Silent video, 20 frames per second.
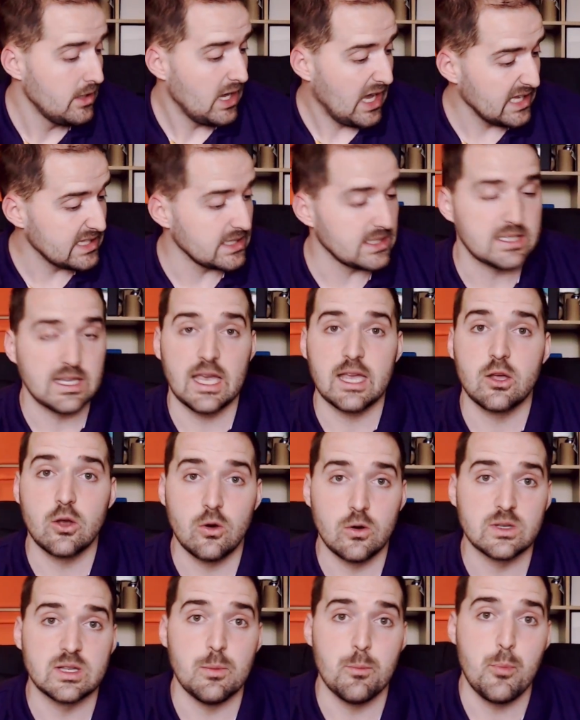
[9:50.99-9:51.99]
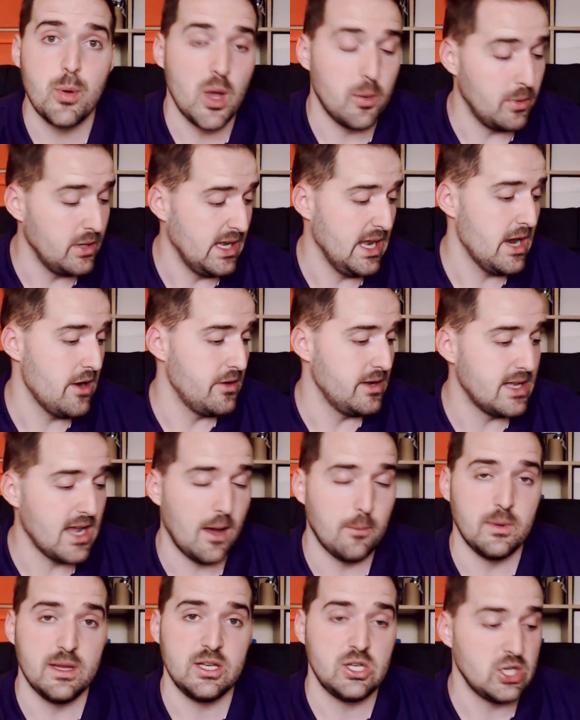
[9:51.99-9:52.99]
as I say, causing permanent hearing
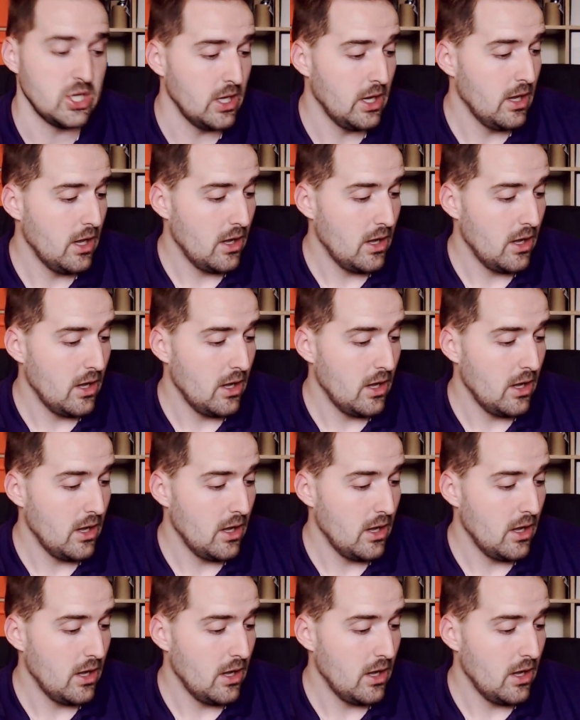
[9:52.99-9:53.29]
damage.